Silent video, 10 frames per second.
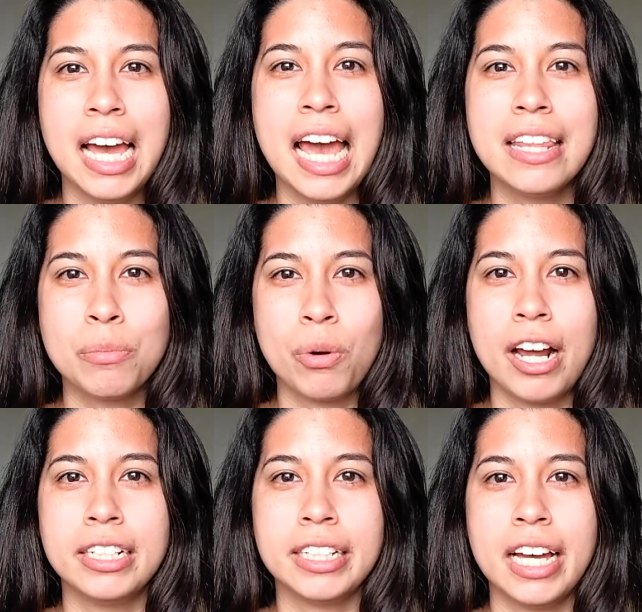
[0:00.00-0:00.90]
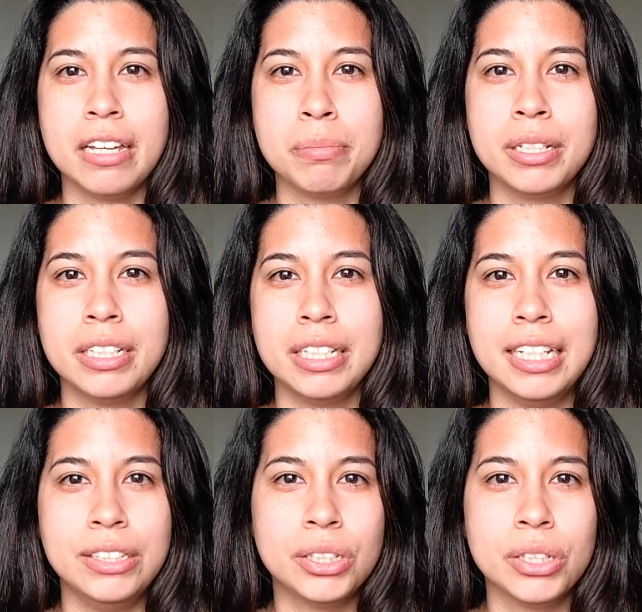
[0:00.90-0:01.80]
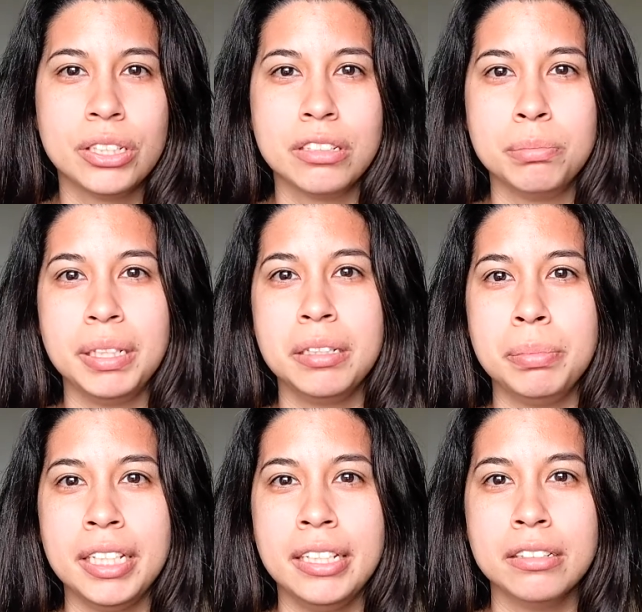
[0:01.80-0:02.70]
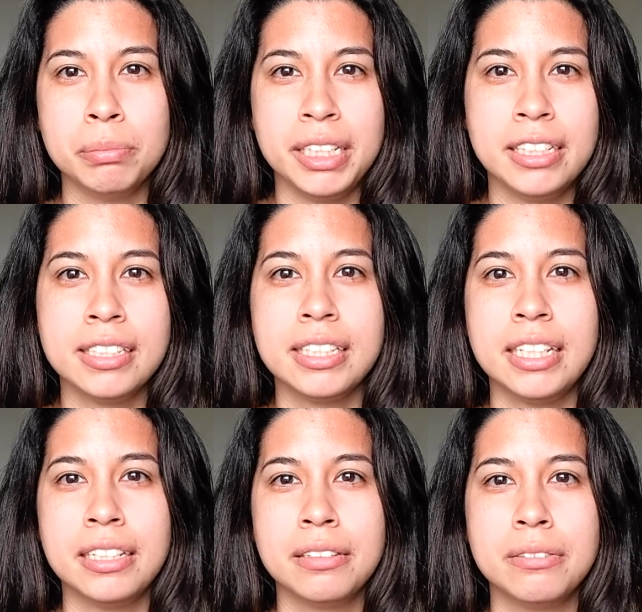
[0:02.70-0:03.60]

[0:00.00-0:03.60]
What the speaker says: and the product type, internal, B2B, or B2C.